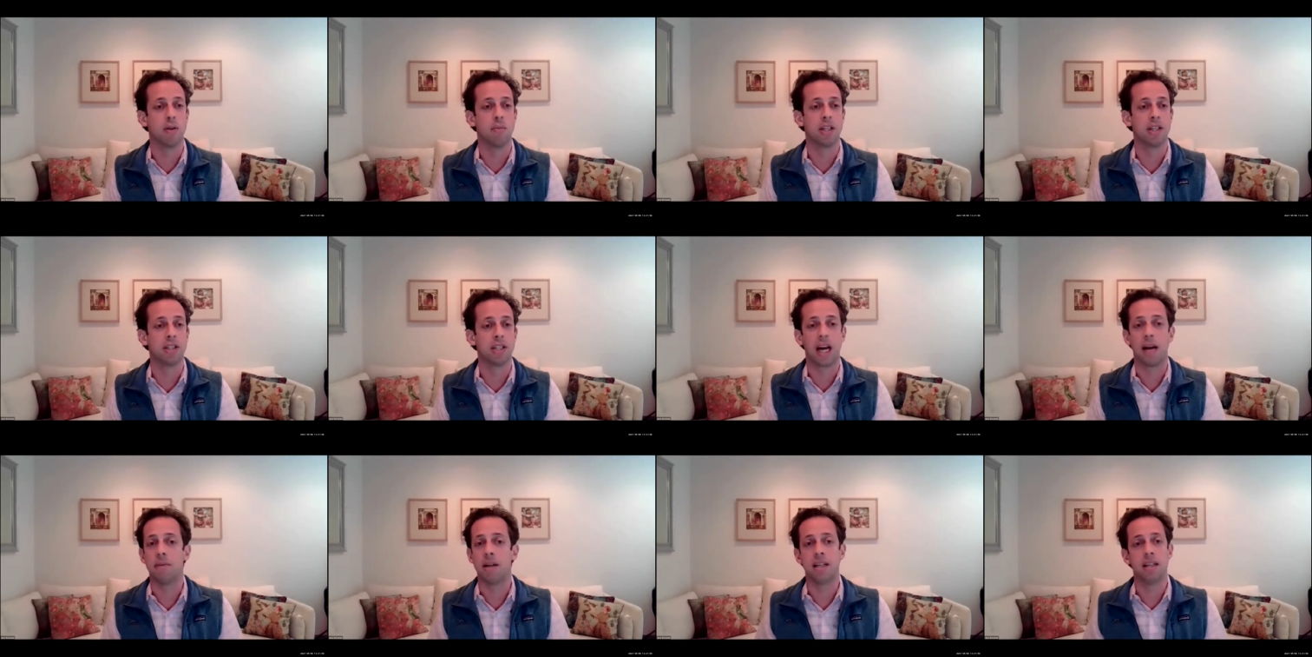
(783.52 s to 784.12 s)
so much
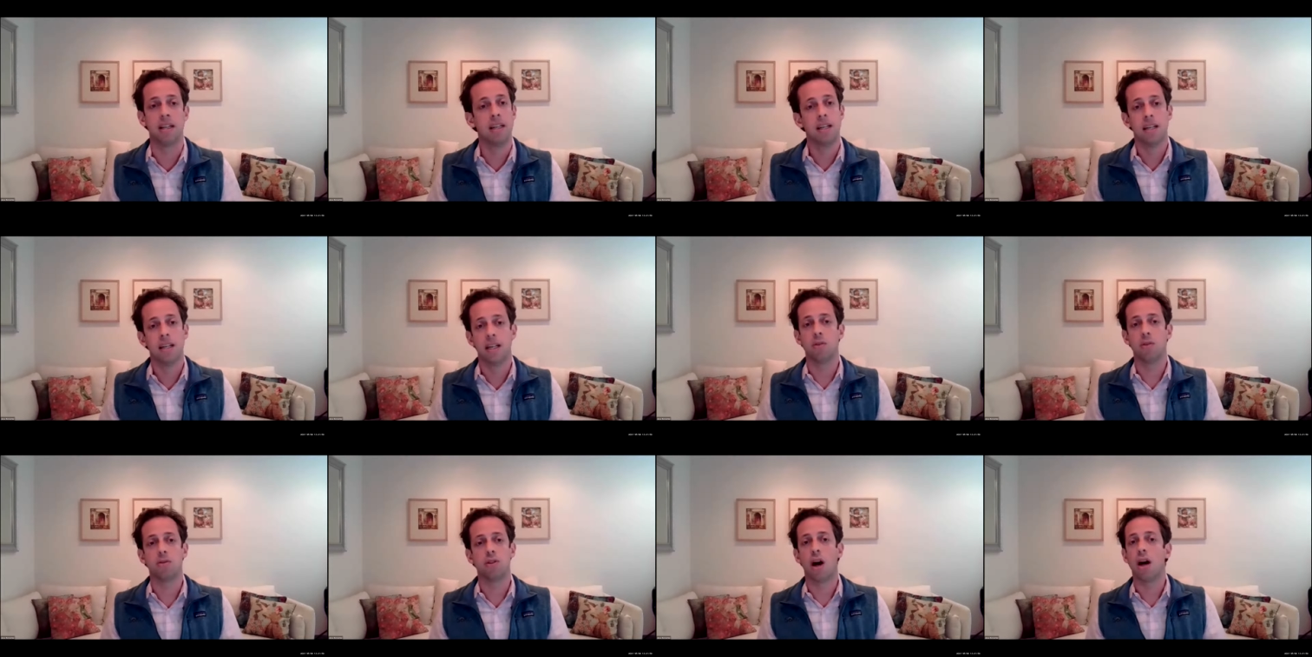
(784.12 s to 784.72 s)
time. And,
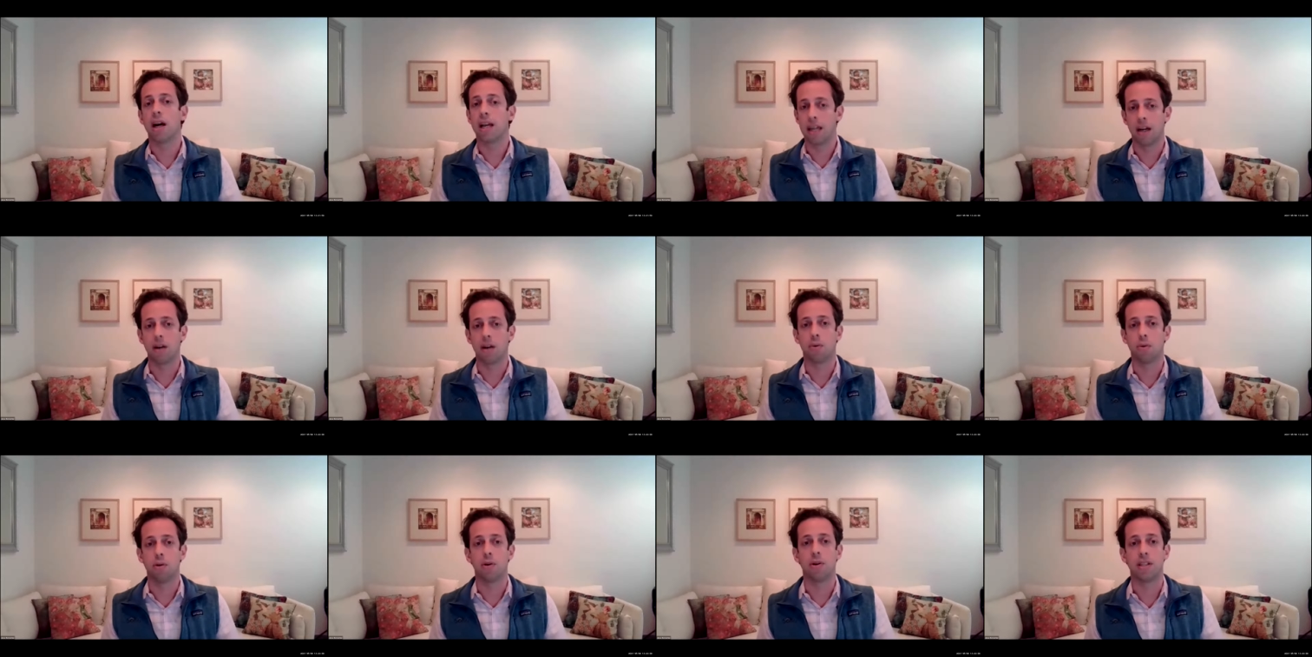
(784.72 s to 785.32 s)
talking
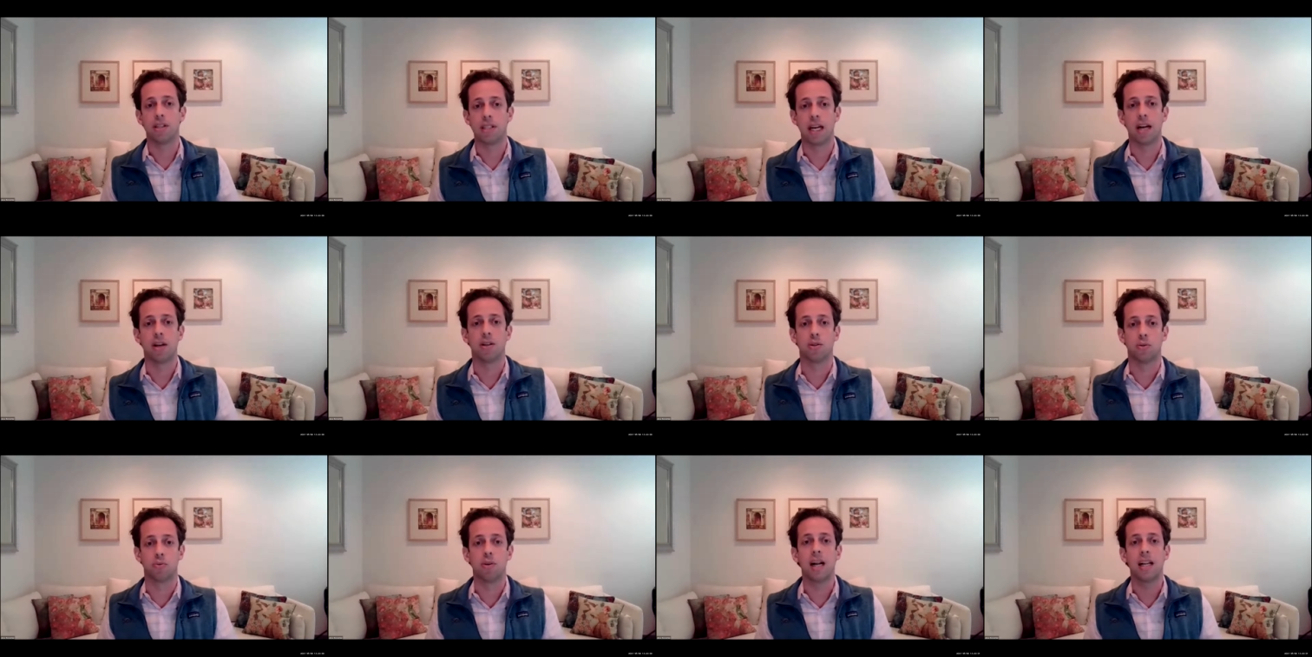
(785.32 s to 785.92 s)
it through, it
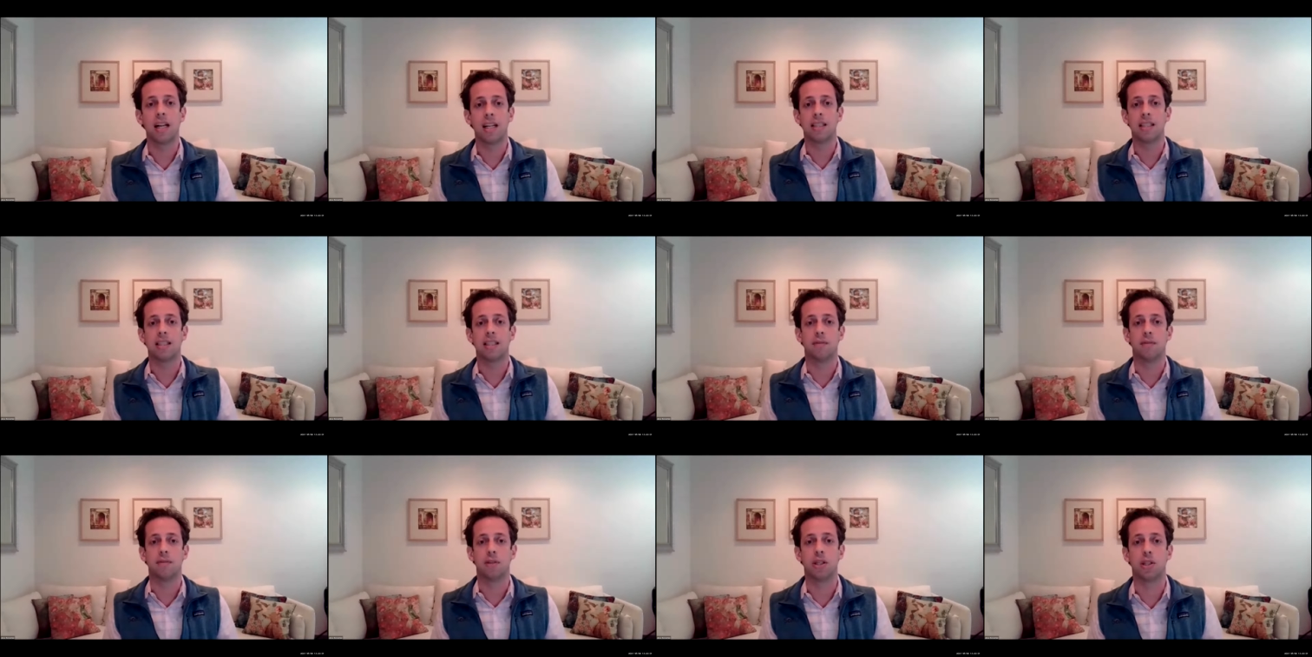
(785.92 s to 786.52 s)
sounds
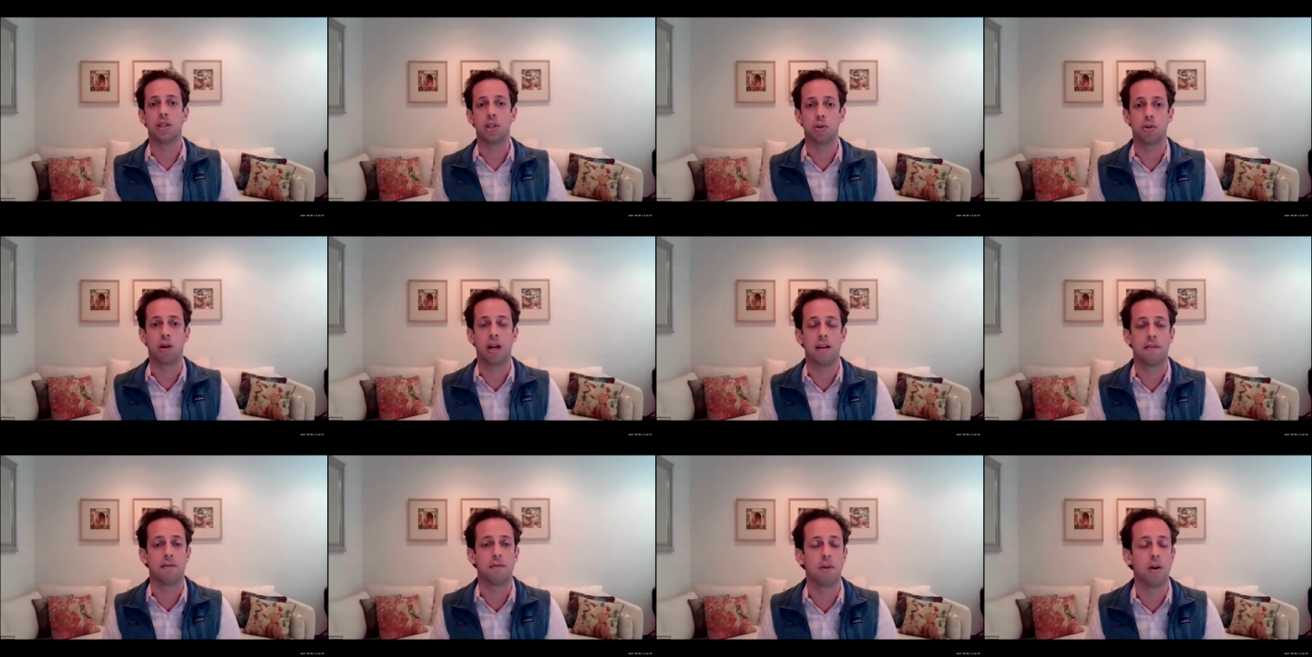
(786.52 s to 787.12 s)
relatively
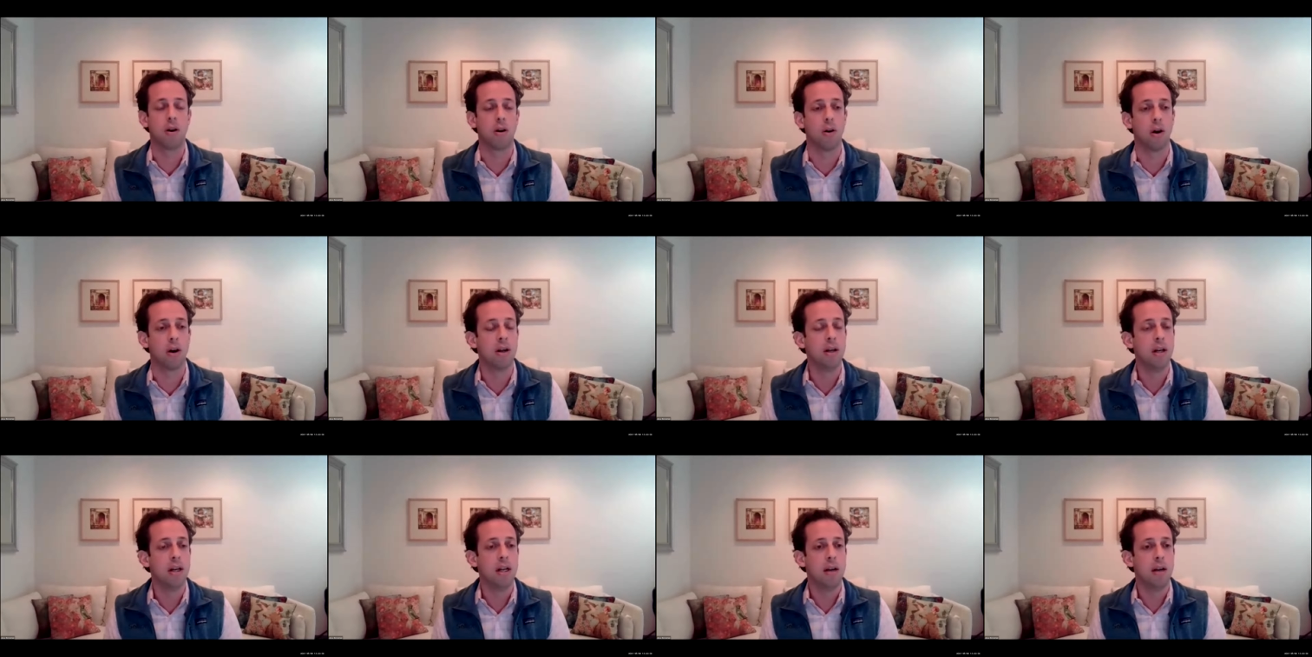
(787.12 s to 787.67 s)
straightforward.